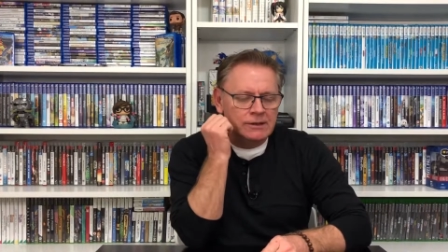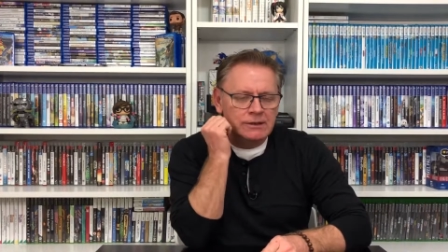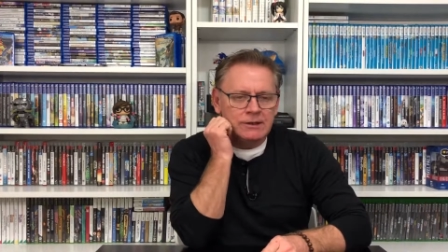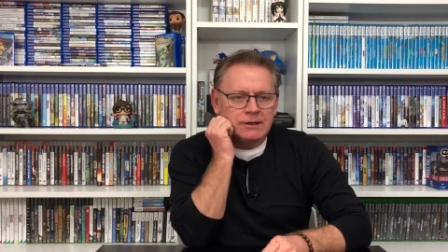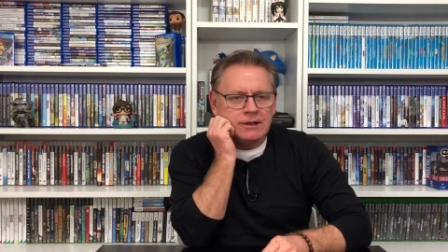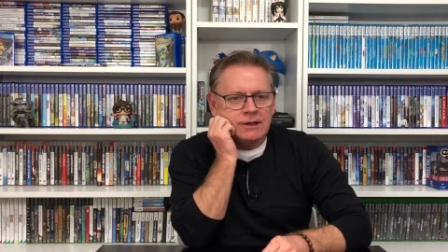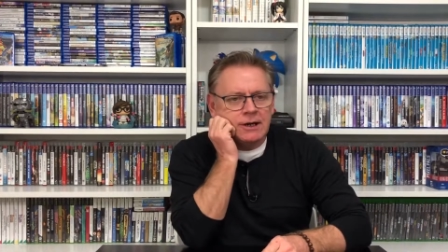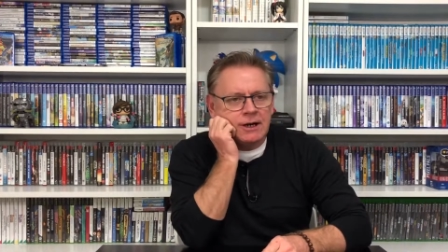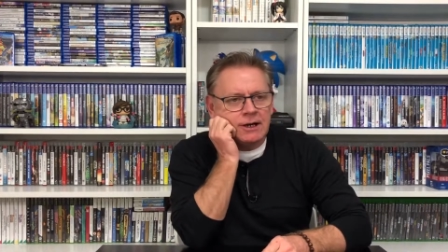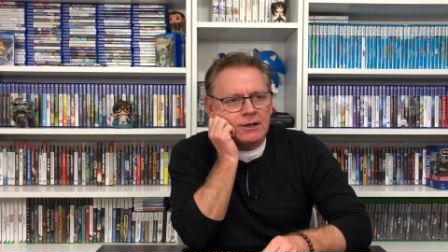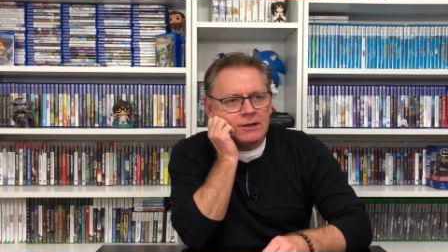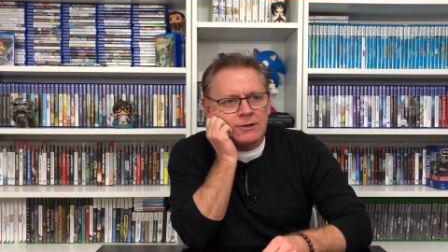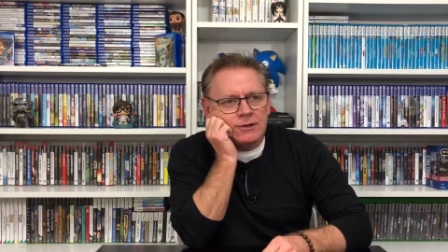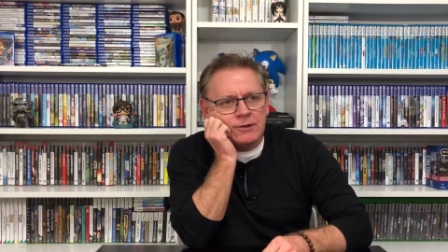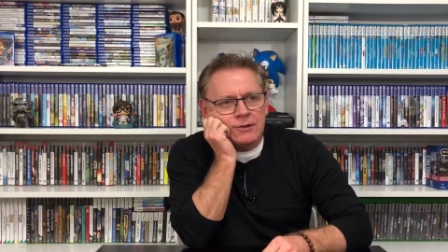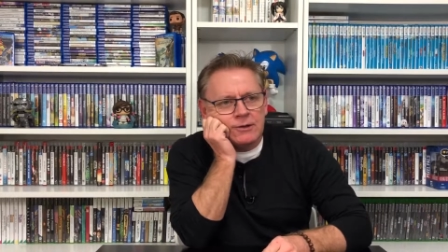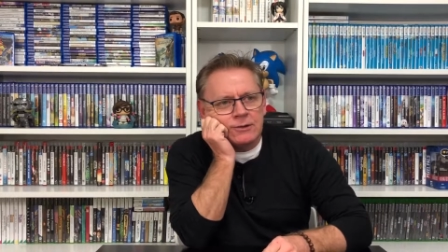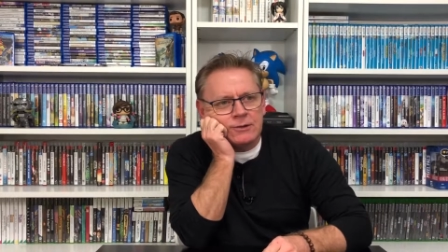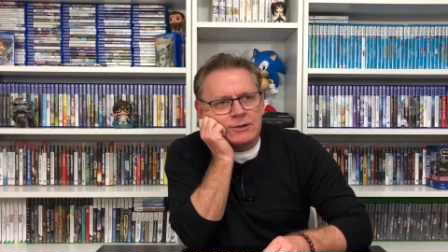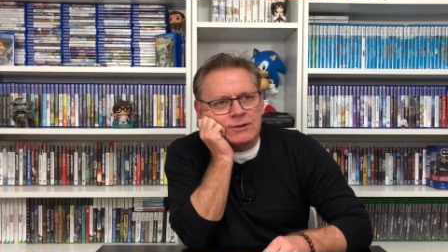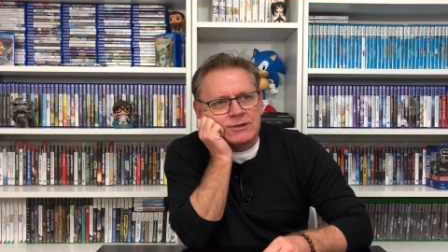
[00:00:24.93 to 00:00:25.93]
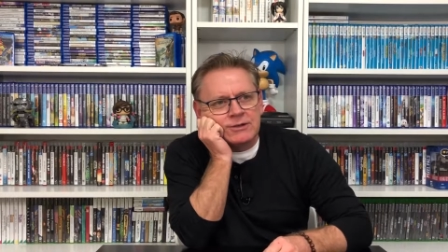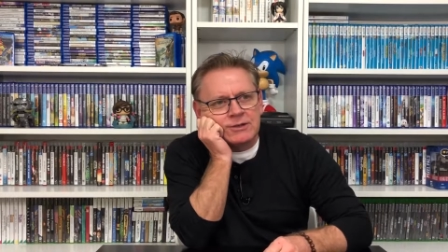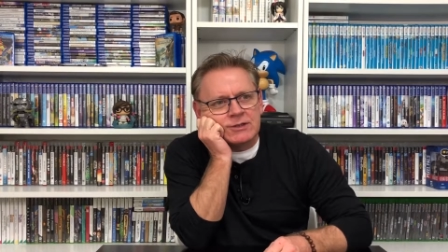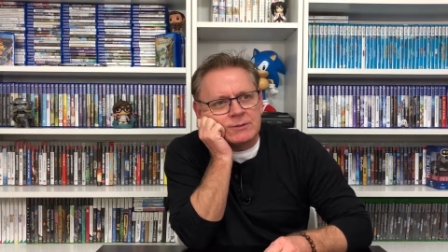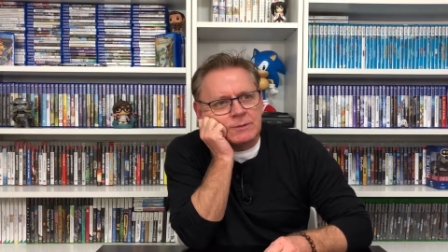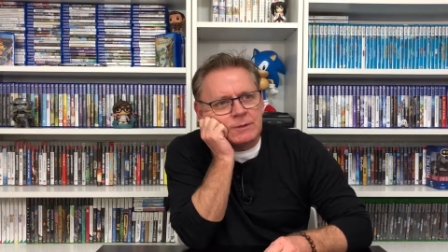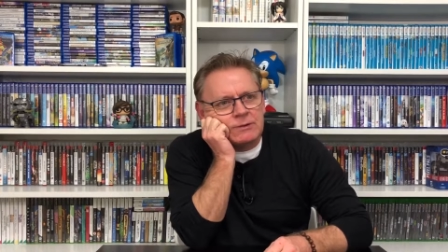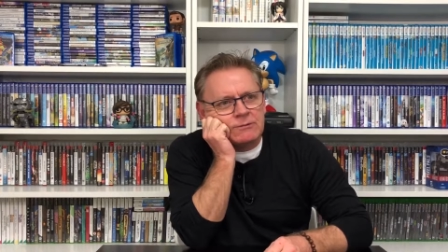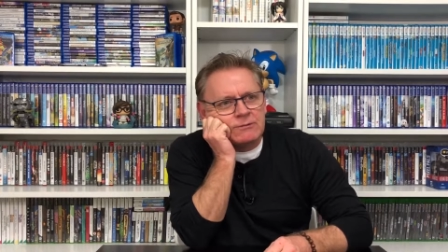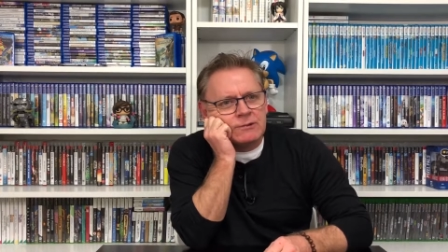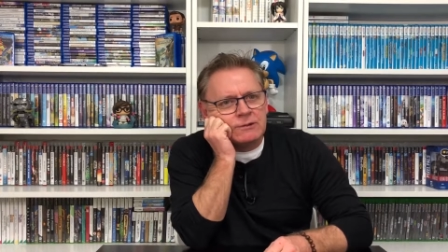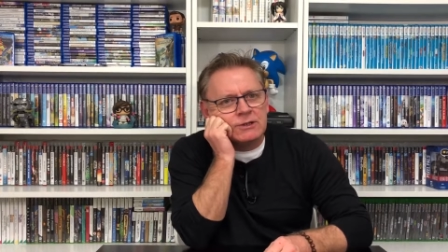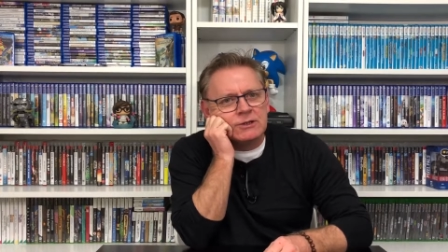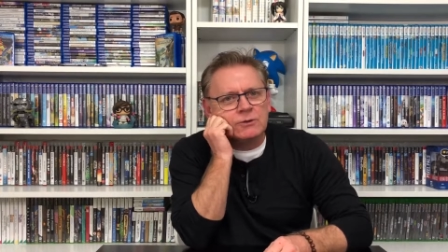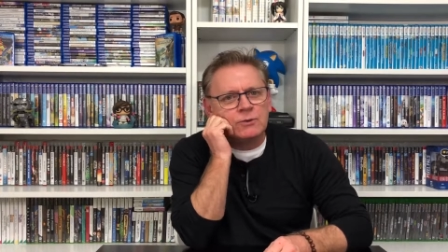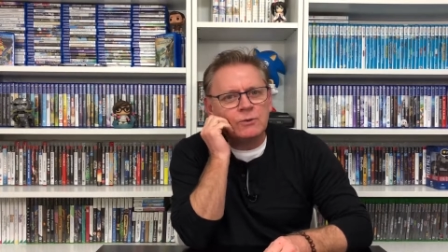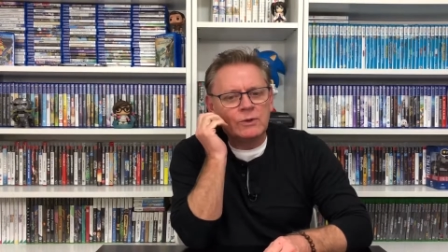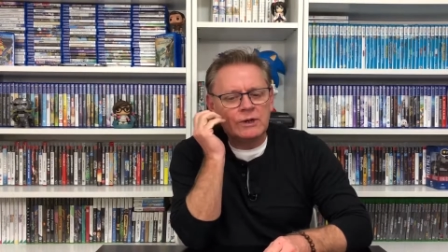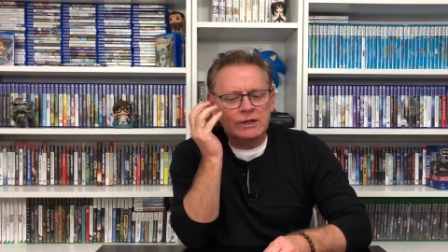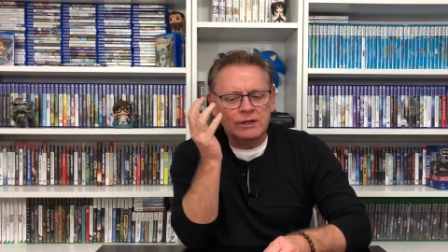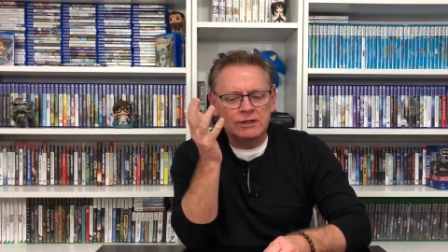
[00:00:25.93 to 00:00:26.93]
Yeah, I don't know, it's just been
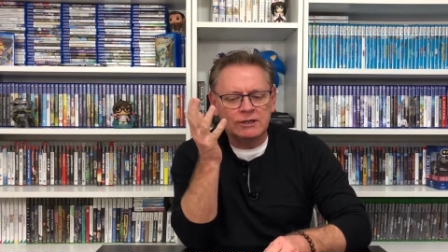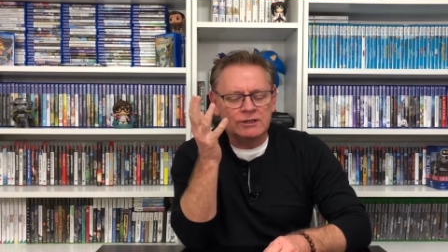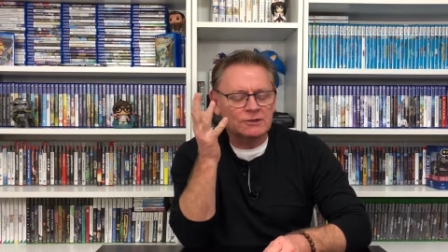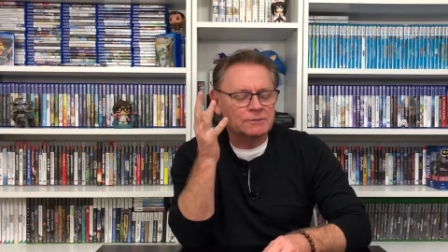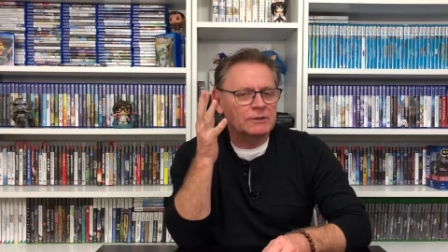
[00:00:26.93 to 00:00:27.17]
really weird.